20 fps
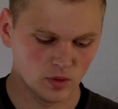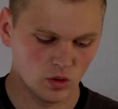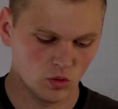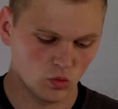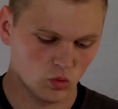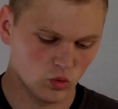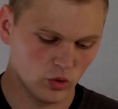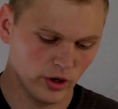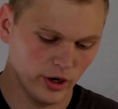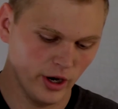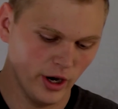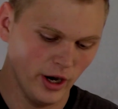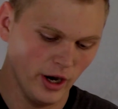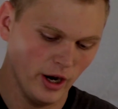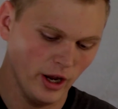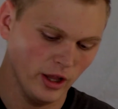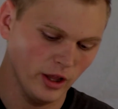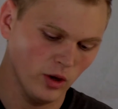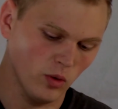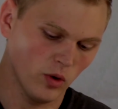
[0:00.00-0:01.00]

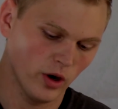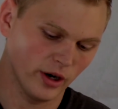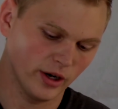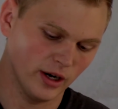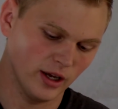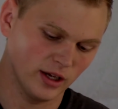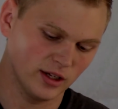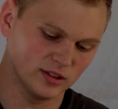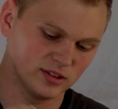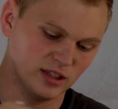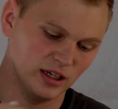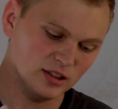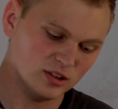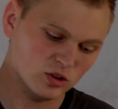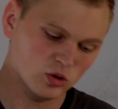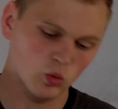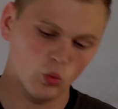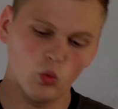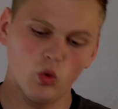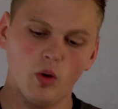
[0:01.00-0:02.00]
Really work it, because
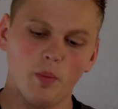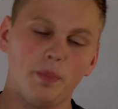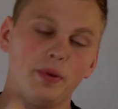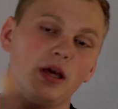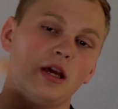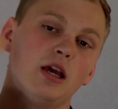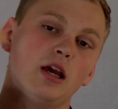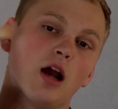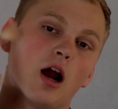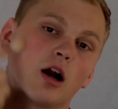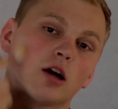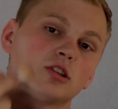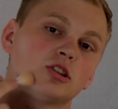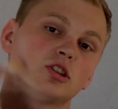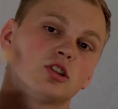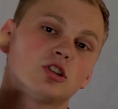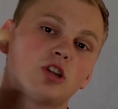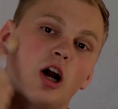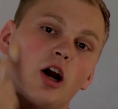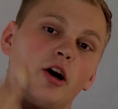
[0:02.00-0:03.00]
this will be our
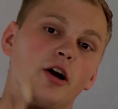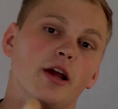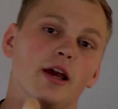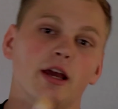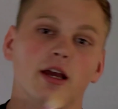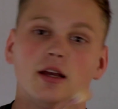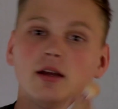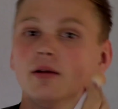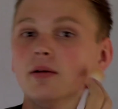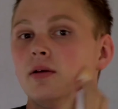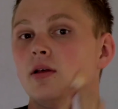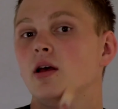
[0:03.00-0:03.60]
starting